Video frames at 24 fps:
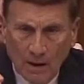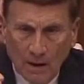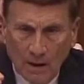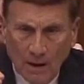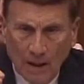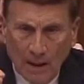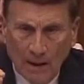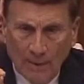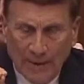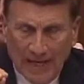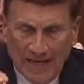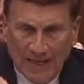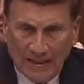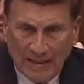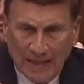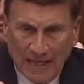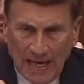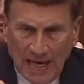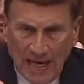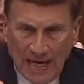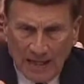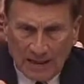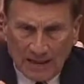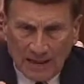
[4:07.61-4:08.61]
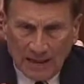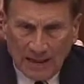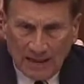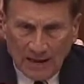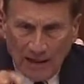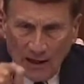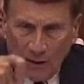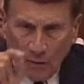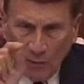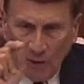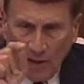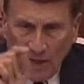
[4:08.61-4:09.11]
Benghazi,
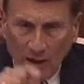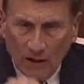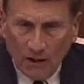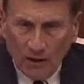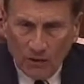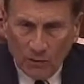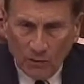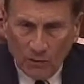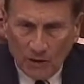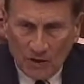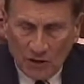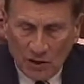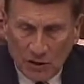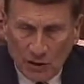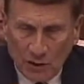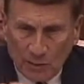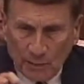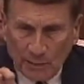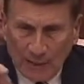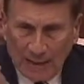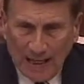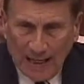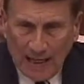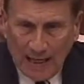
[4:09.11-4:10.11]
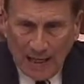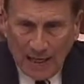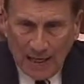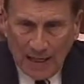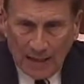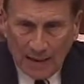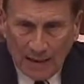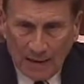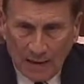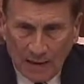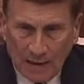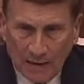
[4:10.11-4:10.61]
that we could
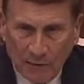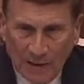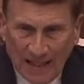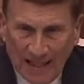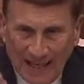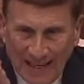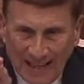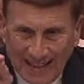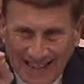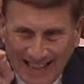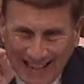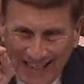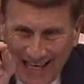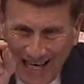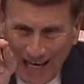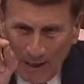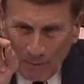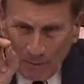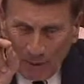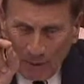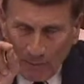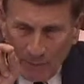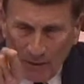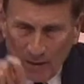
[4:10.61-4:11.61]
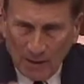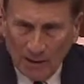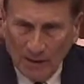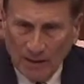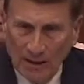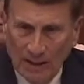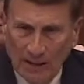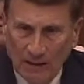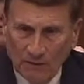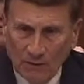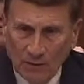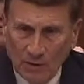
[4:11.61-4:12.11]
respond. We had the
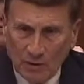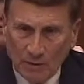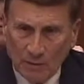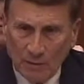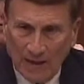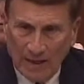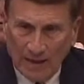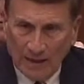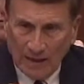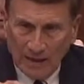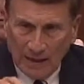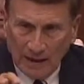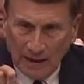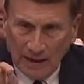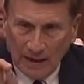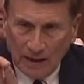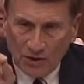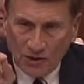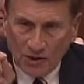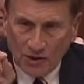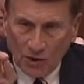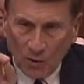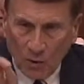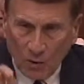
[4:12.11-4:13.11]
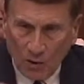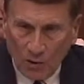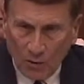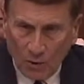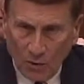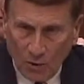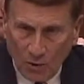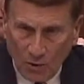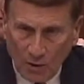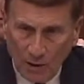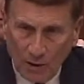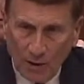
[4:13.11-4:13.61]
capability of responding in a short
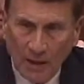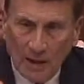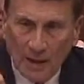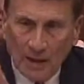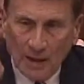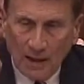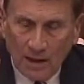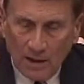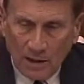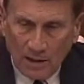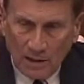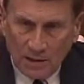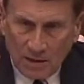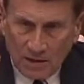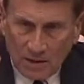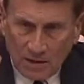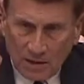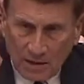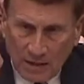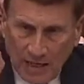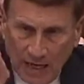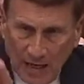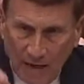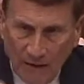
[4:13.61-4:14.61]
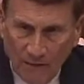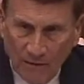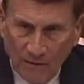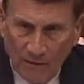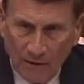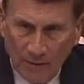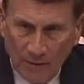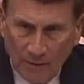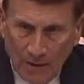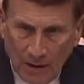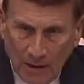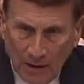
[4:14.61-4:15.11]
order to save
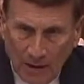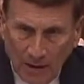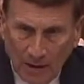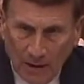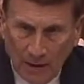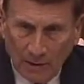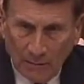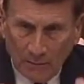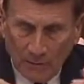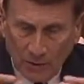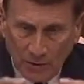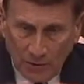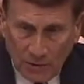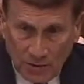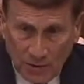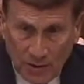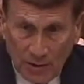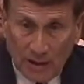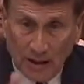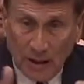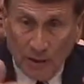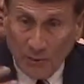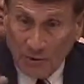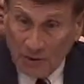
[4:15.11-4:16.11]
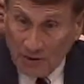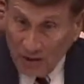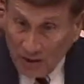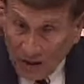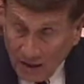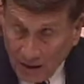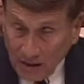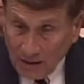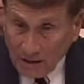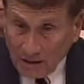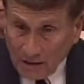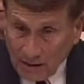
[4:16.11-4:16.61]
American personnel,
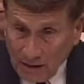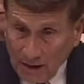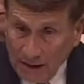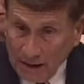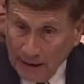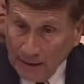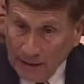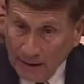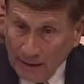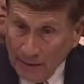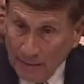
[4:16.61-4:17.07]
particularly an